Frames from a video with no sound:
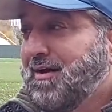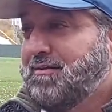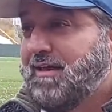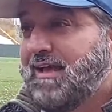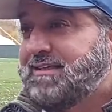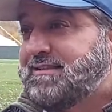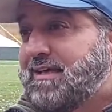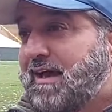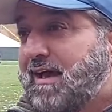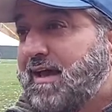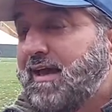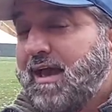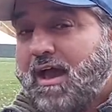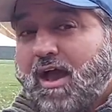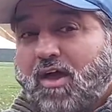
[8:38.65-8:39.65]
They
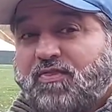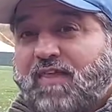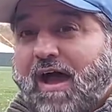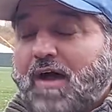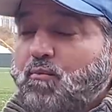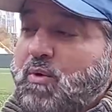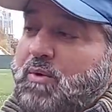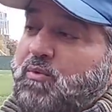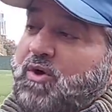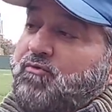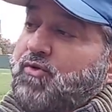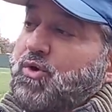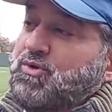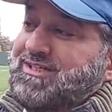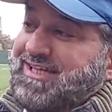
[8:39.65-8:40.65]
say that we will
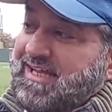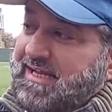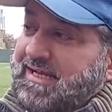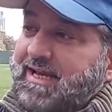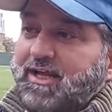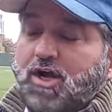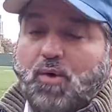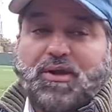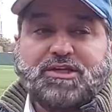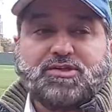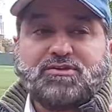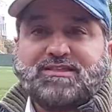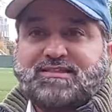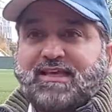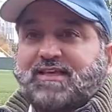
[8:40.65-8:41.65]
routinely go
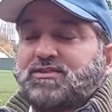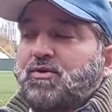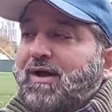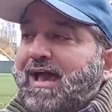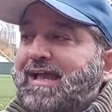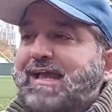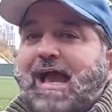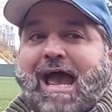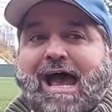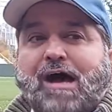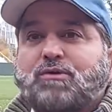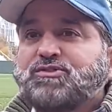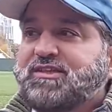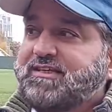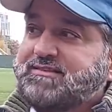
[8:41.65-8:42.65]
into 6 or 8
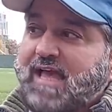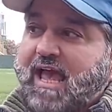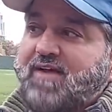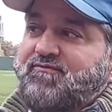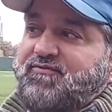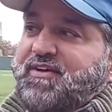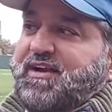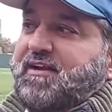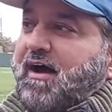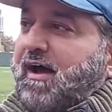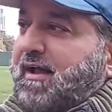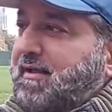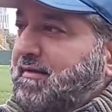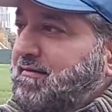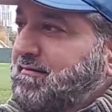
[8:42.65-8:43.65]
houses every
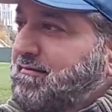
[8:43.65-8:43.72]
night